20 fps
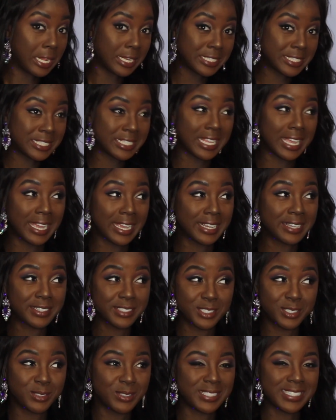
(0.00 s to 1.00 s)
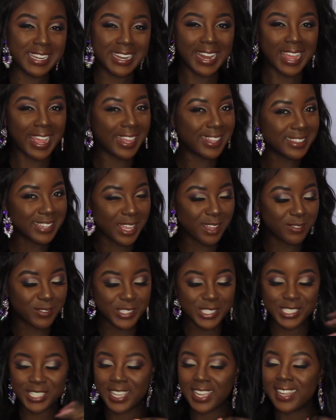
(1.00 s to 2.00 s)
It's like Tuesday night, life
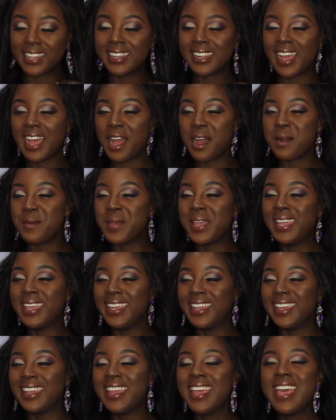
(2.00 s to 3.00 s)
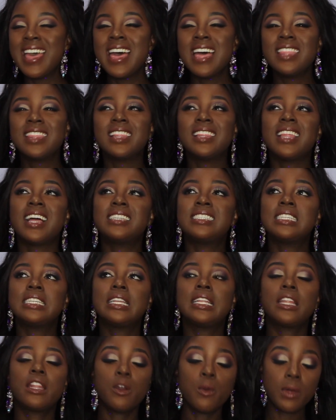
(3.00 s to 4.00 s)
is good. The last
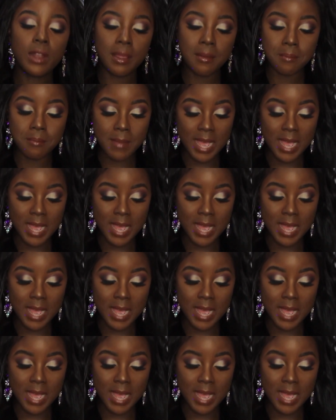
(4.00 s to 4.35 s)
thing that I want to